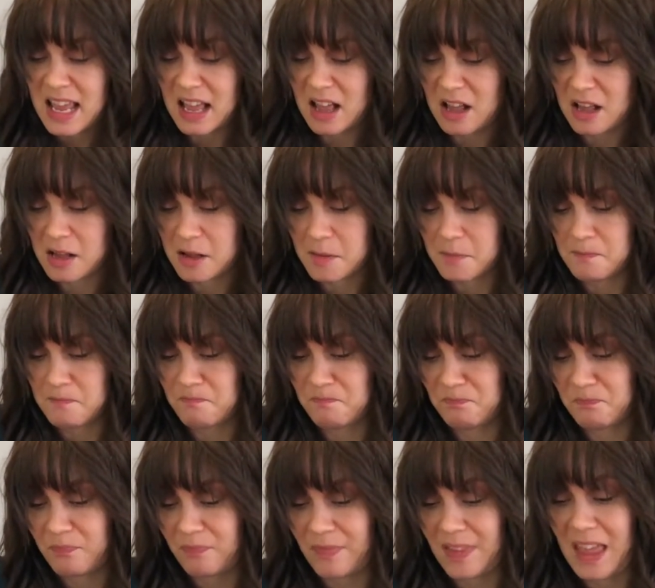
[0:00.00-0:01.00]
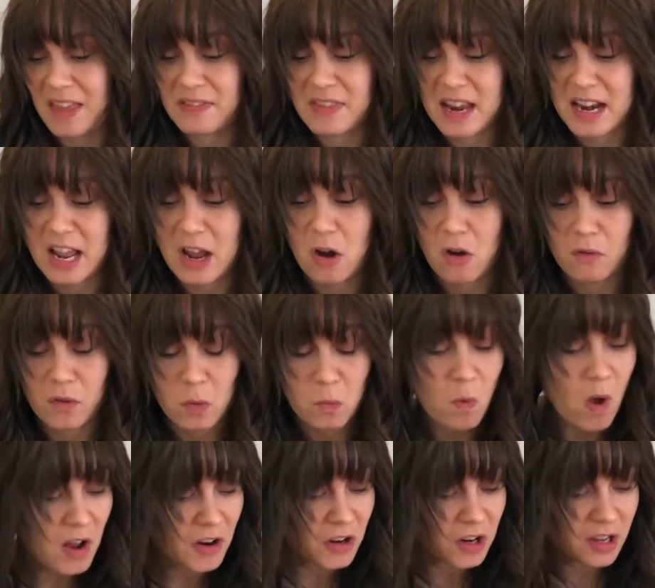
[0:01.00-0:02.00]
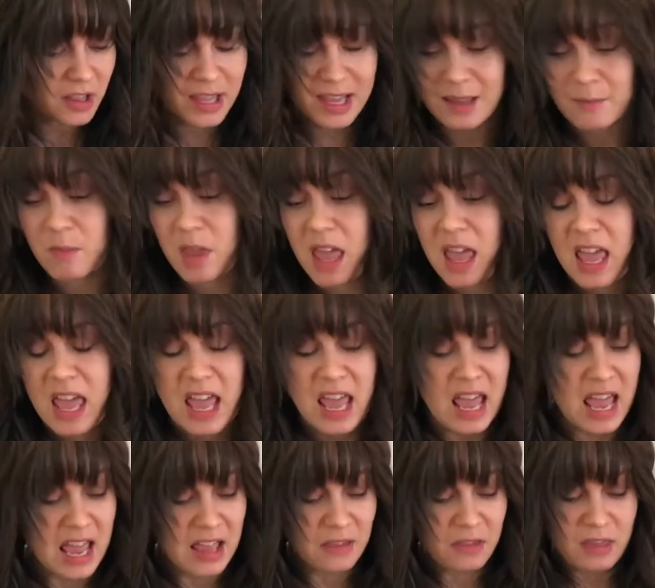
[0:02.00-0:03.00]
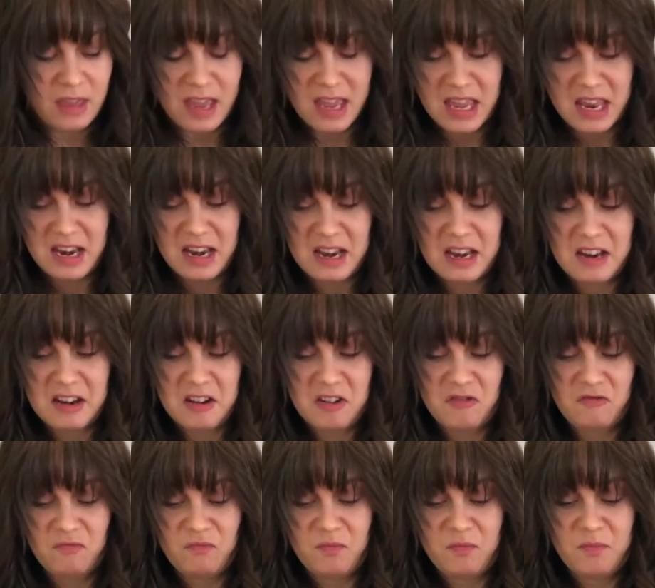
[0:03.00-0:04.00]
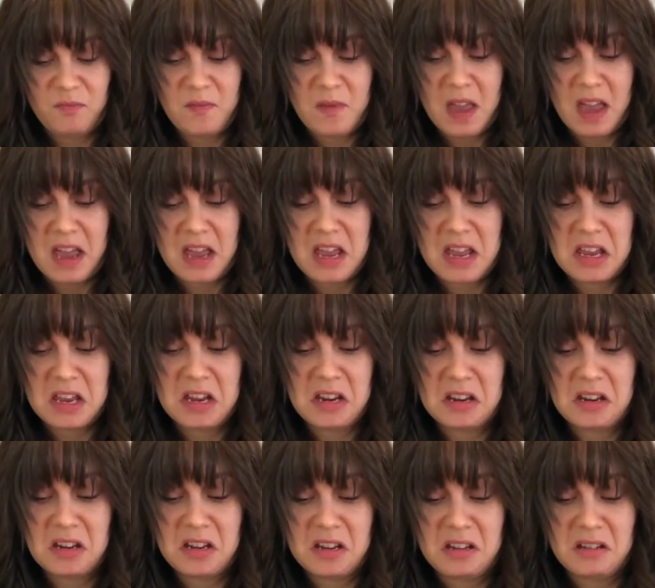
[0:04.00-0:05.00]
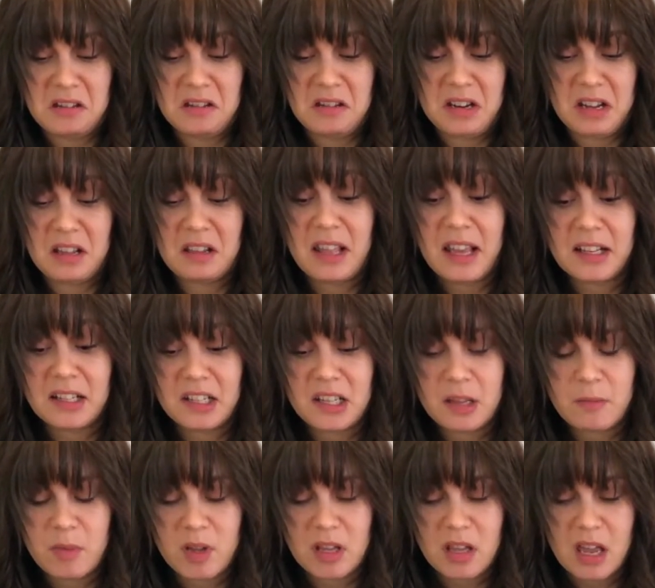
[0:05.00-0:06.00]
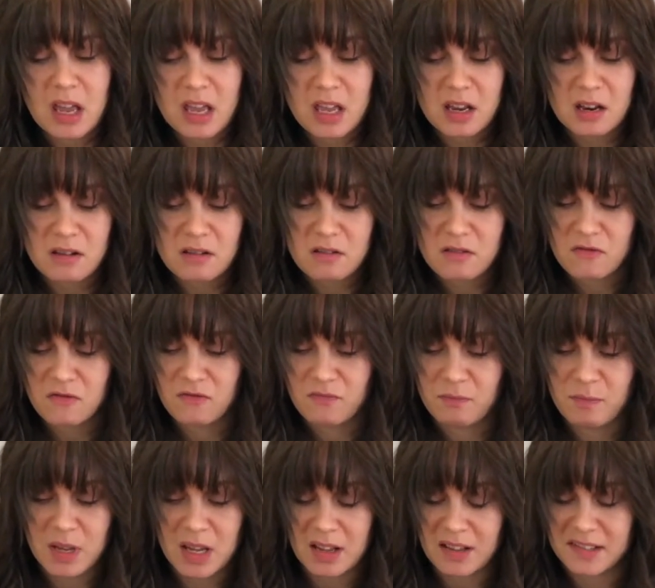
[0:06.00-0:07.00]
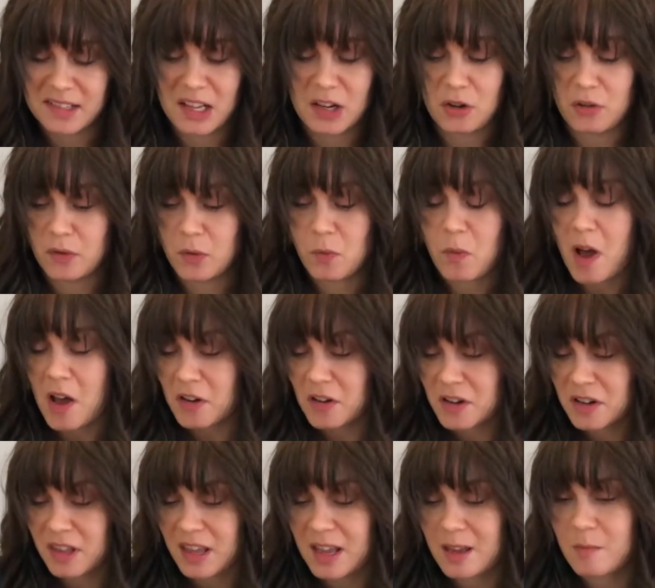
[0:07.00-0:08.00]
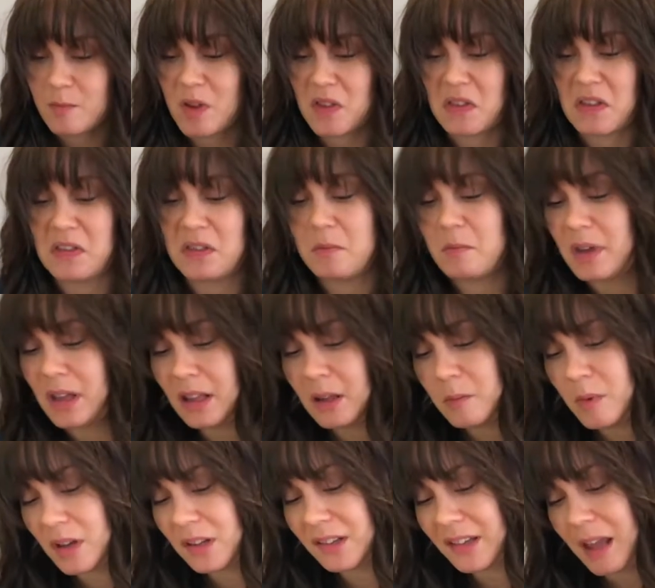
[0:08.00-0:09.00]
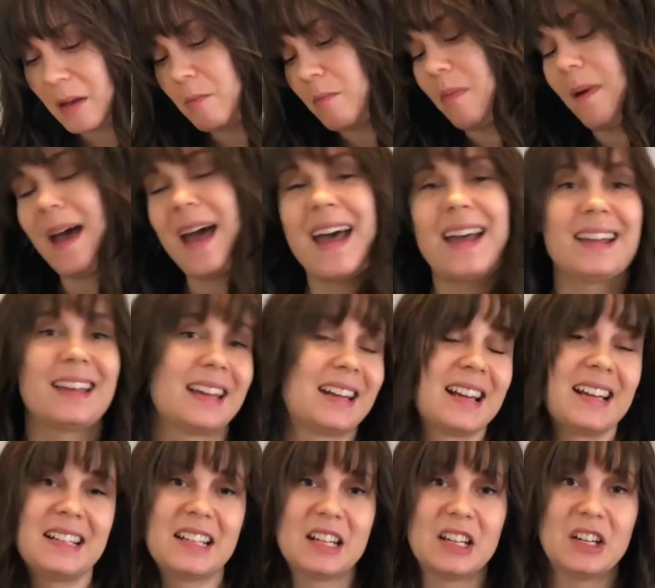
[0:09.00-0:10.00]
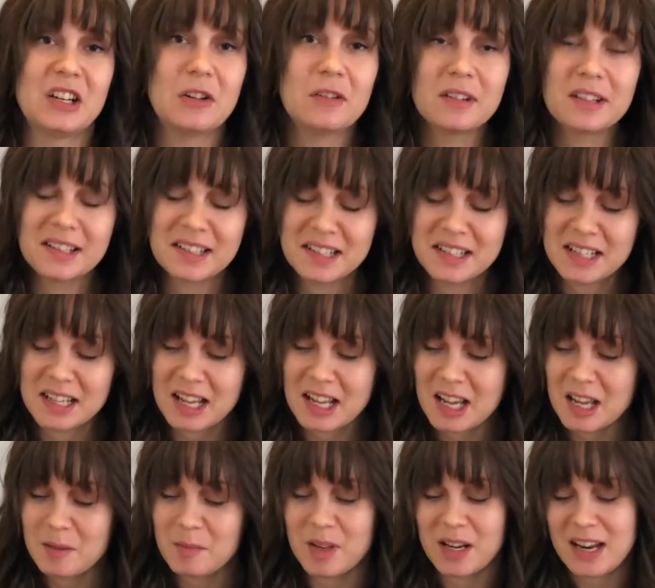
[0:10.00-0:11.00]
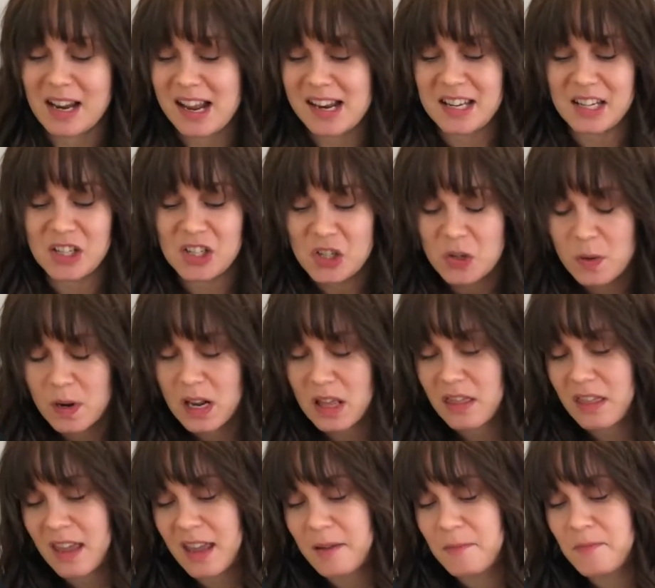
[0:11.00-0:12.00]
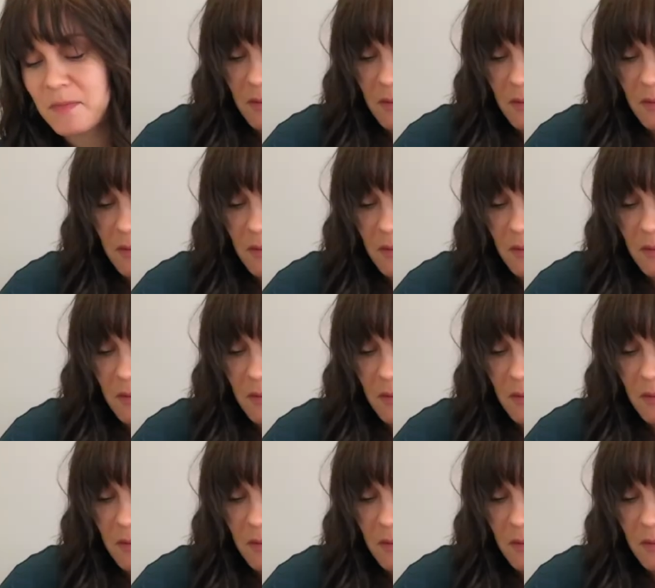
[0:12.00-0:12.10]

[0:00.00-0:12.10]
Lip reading: And then I overwatered them, and then I neglected them again because I'd overwatered them, and then the mealybugs came back and I didn't notice in time and I didn't do anything.